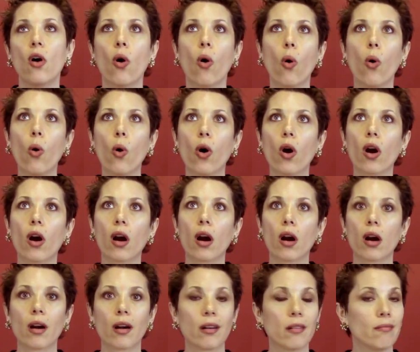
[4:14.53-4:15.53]

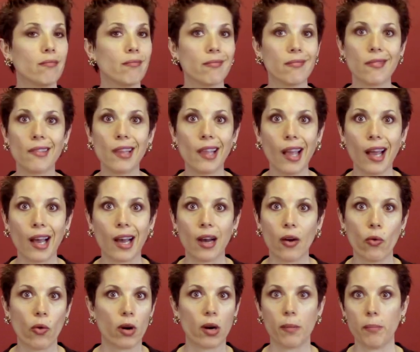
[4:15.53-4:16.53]
or yeah,
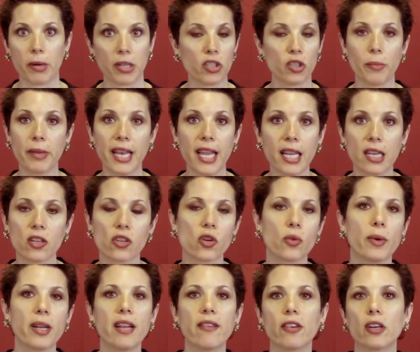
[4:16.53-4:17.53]
or a bunch of bananas or
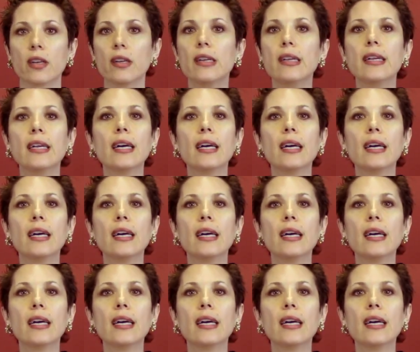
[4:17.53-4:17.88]
whatever.